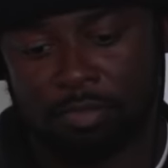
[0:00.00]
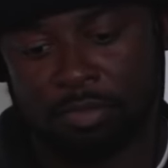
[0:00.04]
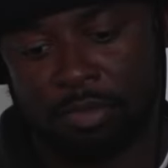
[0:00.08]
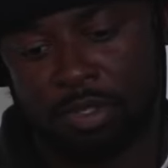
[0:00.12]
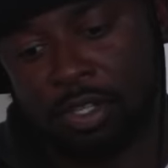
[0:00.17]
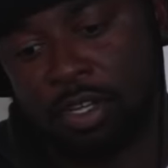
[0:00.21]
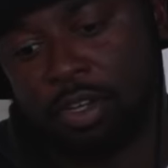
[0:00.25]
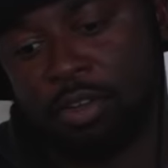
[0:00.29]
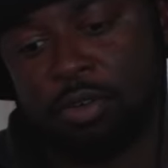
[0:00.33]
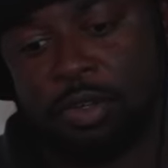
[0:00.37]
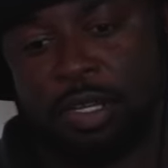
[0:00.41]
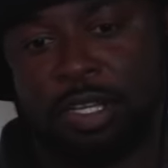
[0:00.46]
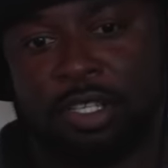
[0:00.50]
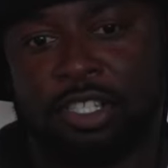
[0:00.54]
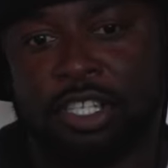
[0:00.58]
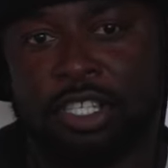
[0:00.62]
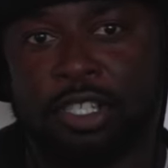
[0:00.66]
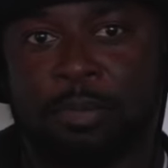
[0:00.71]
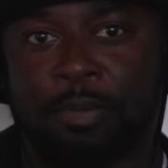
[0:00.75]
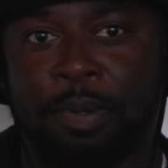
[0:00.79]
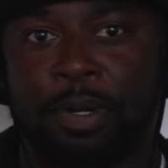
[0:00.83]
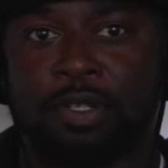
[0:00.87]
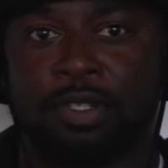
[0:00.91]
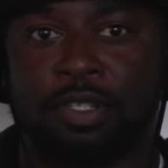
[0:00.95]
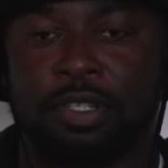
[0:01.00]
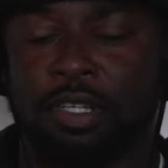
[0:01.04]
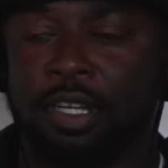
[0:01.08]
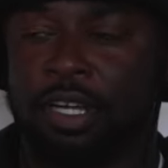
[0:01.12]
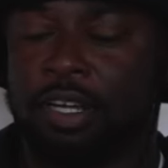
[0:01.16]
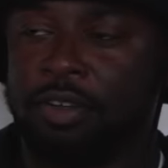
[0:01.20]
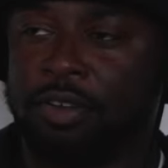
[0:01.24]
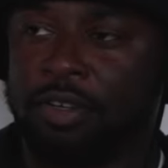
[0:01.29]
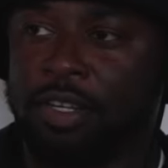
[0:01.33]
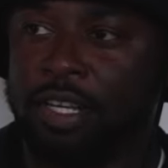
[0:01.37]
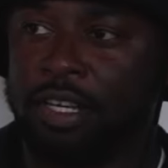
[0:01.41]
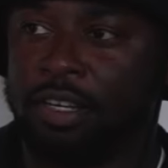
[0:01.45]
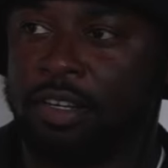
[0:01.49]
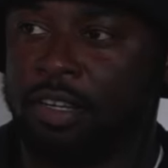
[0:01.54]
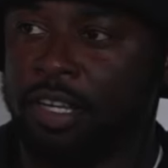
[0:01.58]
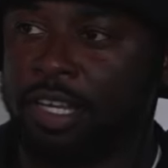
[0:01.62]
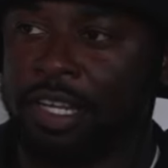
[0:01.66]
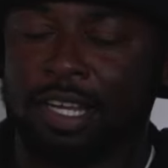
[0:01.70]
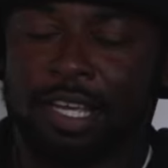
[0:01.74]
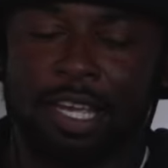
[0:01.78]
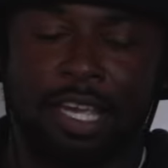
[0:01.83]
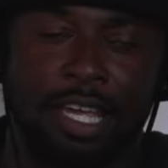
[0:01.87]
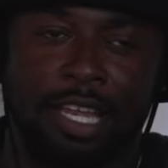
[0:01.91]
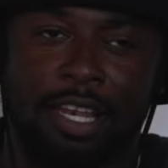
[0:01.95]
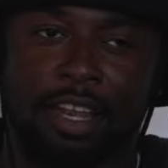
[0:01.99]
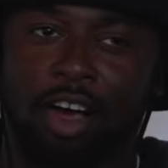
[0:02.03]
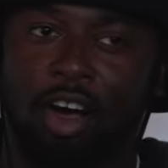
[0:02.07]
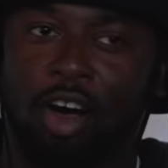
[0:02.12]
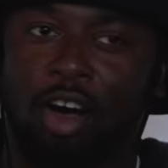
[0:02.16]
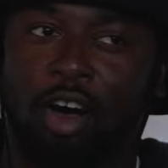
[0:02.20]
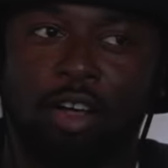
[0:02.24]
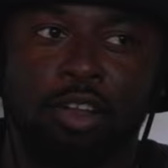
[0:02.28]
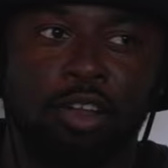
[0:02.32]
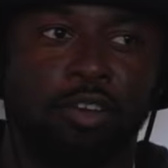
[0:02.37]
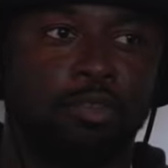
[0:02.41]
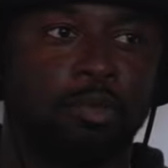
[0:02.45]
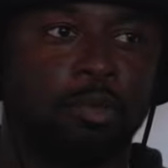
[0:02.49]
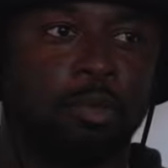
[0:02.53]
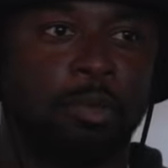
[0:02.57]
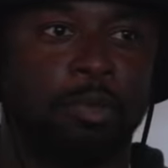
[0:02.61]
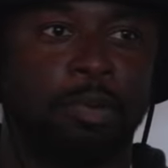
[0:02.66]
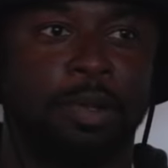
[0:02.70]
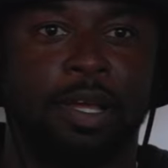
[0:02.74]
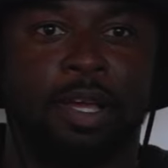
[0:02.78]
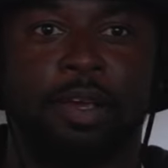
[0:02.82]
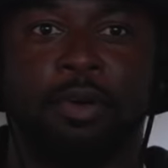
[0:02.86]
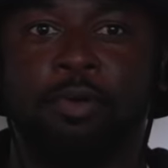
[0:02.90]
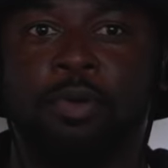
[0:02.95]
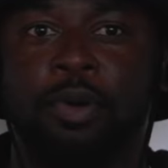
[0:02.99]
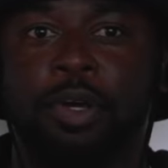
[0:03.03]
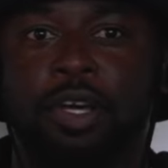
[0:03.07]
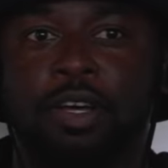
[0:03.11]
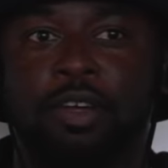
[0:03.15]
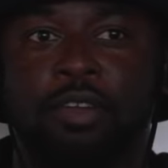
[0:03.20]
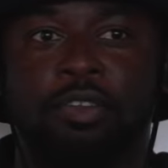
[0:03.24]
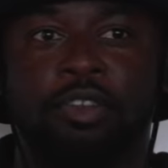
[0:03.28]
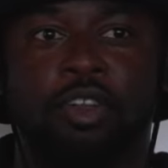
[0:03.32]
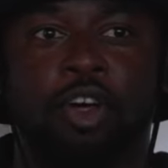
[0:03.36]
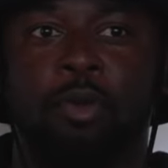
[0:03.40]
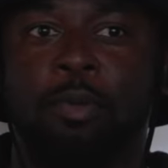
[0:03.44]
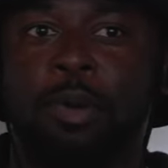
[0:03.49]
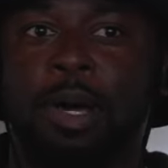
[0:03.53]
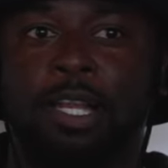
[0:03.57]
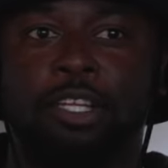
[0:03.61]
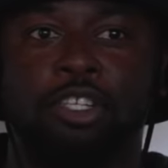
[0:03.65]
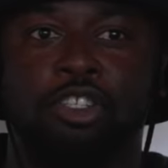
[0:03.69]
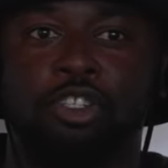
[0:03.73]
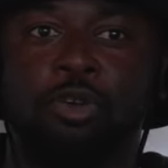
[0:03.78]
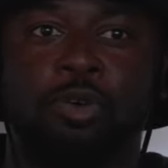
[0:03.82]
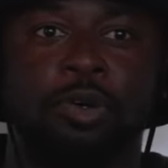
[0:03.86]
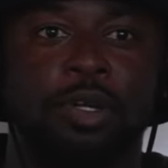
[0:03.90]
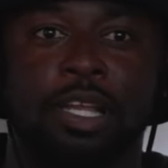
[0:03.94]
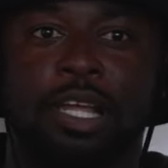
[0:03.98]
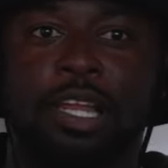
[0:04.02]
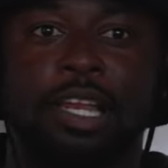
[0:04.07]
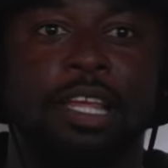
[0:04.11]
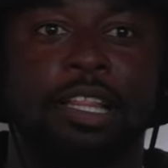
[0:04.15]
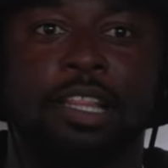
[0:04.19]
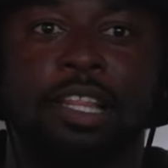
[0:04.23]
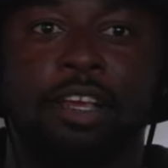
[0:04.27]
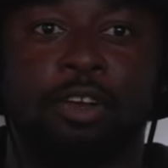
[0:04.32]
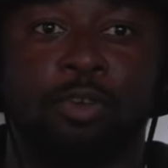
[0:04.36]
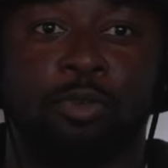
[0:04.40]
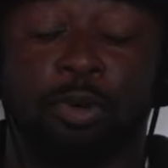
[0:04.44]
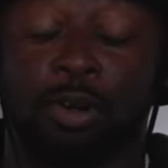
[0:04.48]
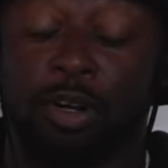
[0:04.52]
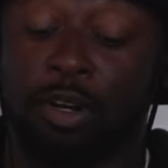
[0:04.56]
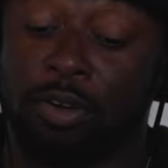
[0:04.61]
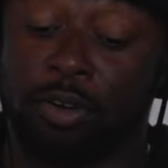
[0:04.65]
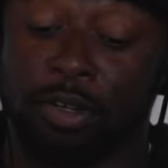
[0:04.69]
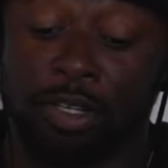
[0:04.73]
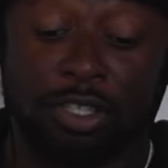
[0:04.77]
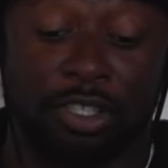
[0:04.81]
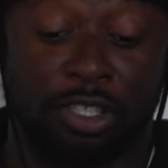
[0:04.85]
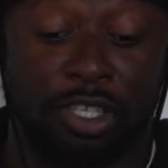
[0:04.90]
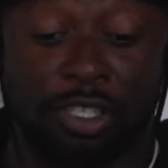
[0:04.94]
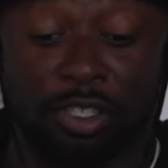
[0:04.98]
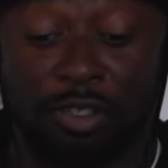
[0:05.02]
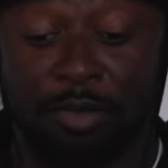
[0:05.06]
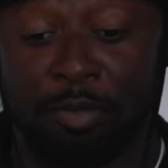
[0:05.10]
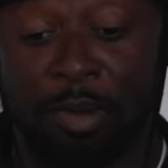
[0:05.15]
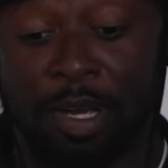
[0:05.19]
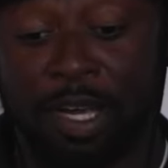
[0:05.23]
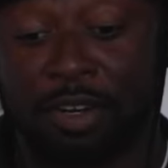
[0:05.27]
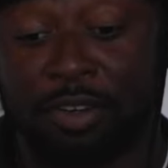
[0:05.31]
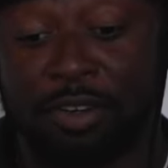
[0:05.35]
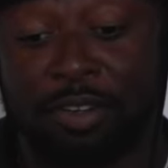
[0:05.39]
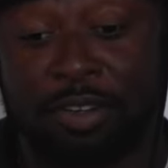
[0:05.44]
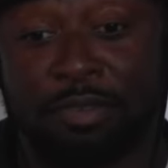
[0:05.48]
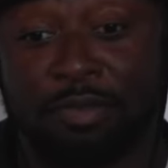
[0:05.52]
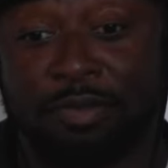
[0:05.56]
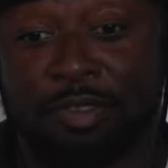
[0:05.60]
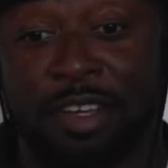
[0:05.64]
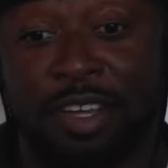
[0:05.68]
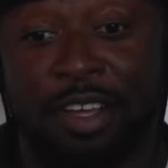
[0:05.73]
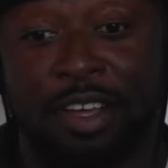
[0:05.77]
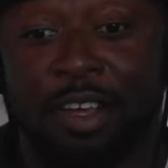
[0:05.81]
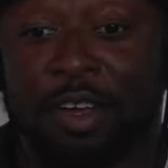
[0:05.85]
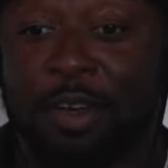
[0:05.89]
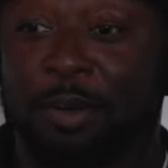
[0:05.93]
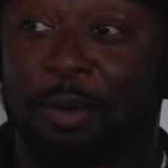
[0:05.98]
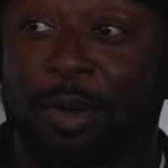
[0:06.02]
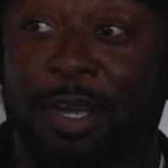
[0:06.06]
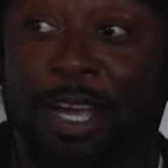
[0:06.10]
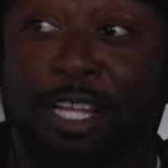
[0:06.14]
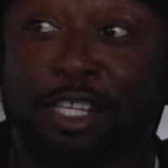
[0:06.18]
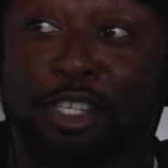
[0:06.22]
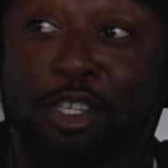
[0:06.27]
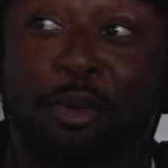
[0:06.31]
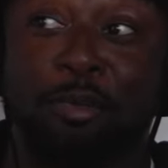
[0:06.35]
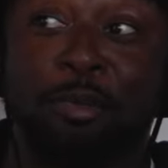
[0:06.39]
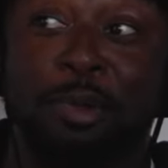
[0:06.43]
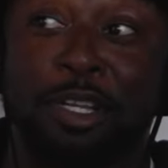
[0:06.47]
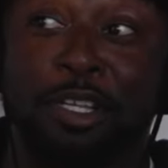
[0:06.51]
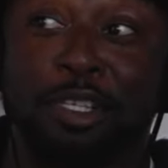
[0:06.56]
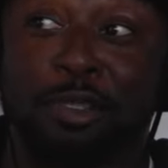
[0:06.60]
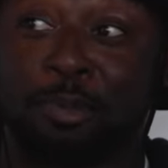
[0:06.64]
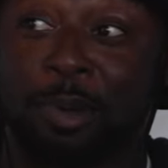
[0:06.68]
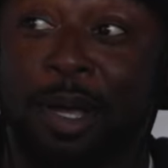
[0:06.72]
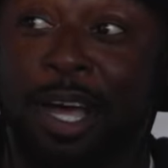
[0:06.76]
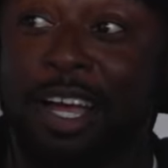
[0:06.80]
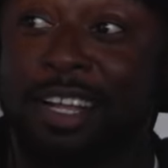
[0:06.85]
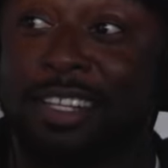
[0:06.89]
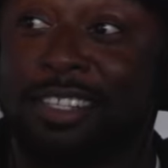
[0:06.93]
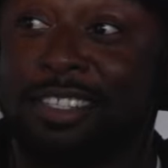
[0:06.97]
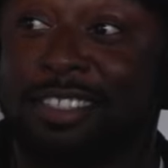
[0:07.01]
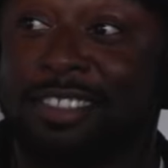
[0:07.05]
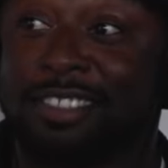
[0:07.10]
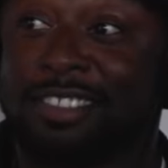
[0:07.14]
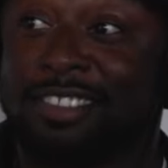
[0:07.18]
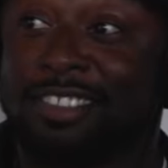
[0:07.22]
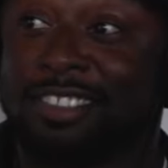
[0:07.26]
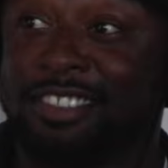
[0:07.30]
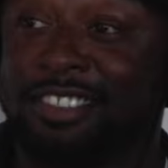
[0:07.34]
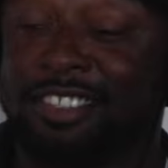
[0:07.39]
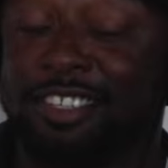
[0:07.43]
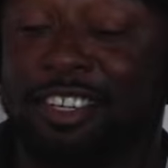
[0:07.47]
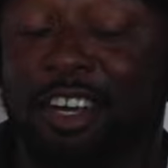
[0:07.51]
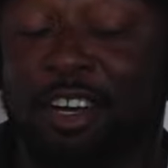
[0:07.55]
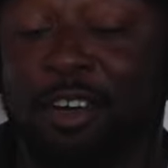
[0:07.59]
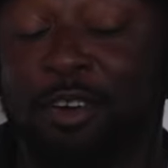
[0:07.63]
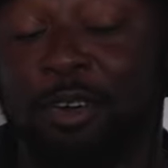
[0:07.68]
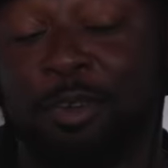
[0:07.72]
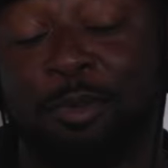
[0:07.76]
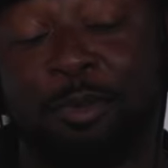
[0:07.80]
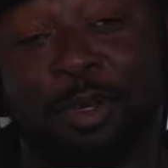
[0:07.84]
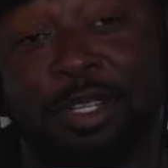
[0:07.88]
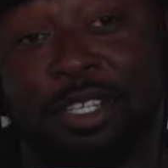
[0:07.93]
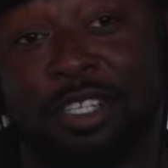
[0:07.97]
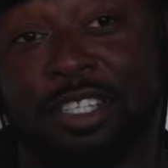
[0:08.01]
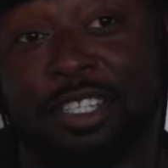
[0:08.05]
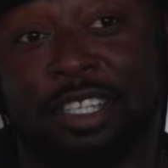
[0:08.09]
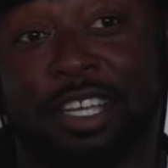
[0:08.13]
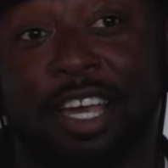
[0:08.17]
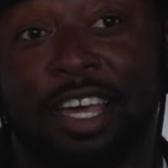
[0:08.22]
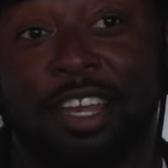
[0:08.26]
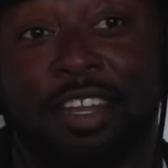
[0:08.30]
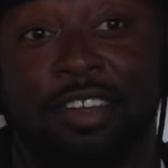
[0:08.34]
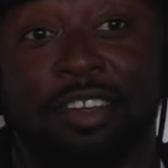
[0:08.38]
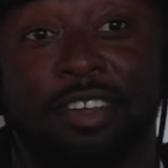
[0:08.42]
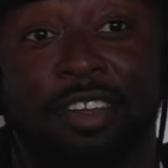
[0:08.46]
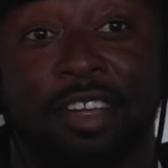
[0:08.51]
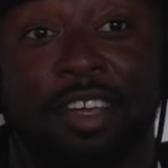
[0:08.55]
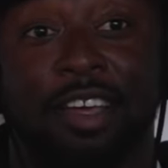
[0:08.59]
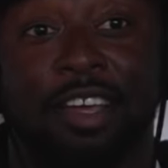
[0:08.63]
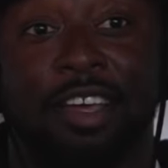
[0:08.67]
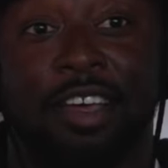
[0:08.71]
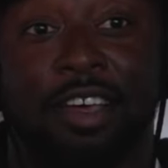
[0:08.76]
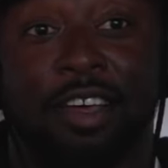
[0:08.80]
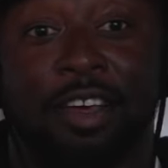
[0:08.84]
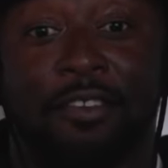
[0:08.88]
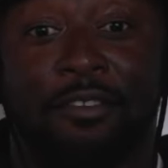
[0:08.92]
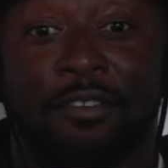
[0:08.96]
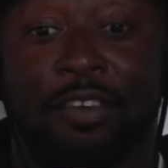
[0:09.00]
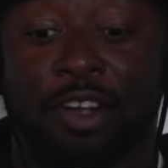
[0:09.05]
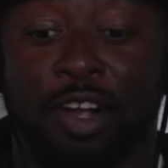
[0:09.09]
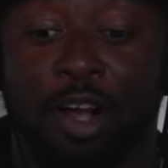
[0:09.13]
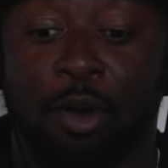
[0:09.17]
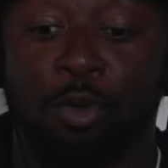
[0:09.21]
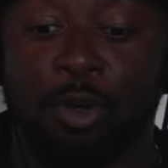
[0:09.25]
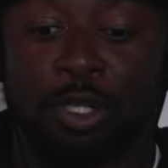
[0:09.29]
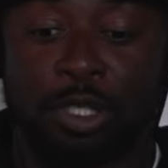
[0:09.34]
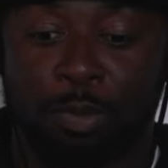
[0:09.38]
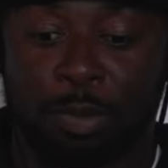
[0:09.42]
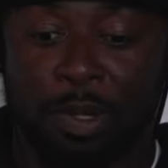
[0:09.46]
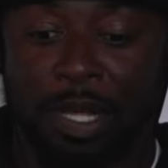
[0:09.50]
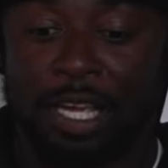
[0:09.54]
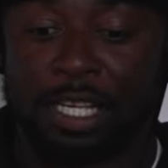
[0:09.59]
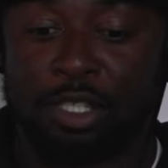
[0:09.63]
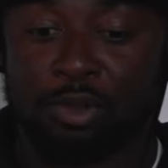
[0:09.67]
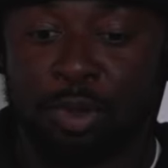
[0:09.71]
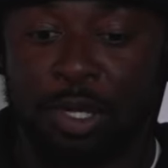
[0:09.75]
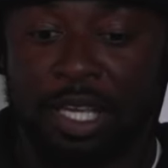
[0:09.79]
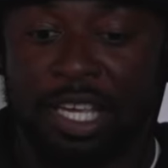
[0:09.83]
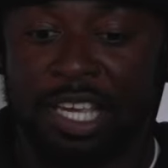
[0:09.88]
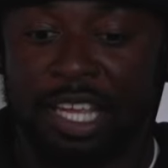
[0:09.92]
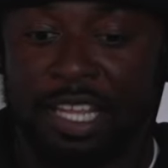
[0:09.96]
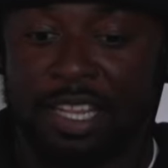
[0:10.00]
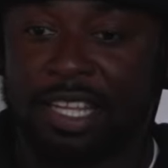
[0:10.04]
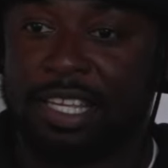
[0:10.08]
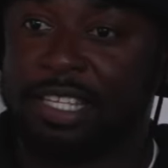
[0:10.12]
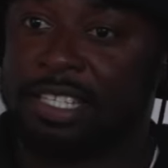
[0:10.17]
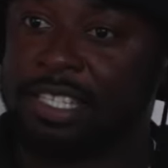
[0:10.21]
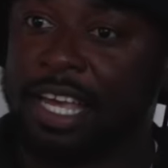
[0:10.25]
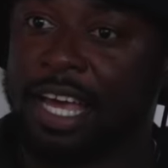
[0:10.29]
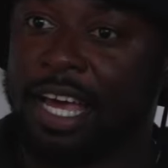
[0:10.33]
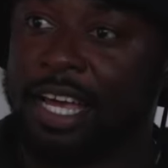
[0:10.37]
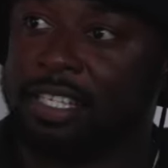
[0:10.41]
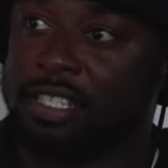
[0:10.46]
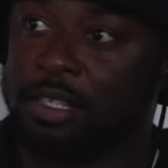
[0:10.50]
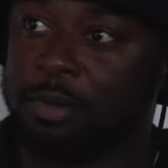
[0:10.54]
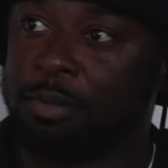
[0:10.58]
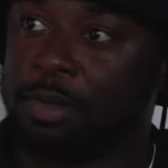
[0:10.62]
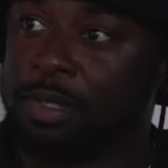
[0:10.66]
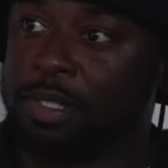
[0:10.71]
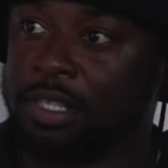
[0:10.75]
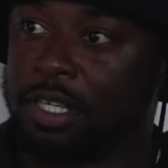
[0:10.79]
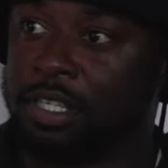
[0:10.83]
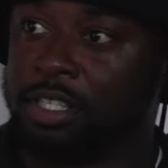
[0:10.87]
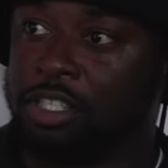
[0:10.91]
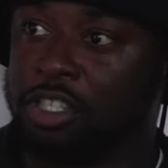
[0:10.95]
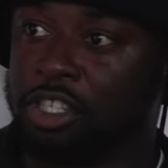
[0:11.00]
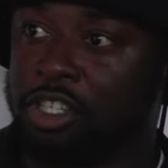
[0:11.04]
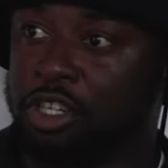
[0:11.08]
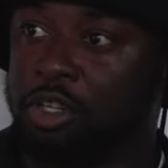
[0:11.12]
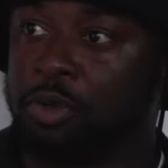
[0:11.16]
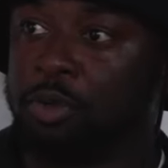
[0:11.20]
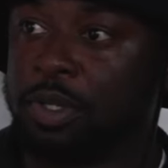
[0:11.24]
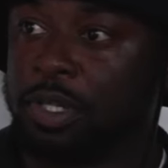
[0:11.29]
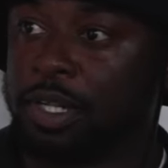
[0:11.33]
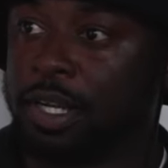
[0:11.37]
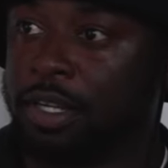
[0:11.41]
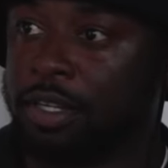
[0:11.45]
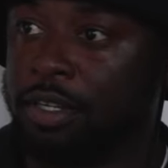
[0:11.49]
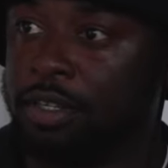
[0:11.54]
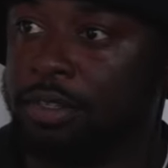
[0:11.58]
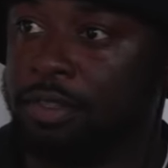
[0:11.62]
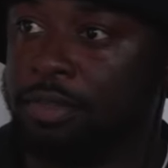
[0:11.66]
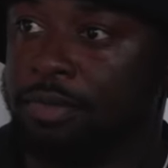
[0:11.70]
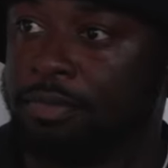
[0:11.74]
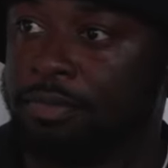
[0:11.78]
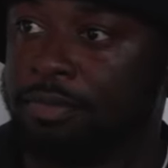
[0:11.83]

So it's just a personnel deal. And again, all of them are playing well. Nobody's doing anything wrong. It's just a matter of we got so many spots, you know, and we just got to figure out which plays we can get these guys in position to do what they do.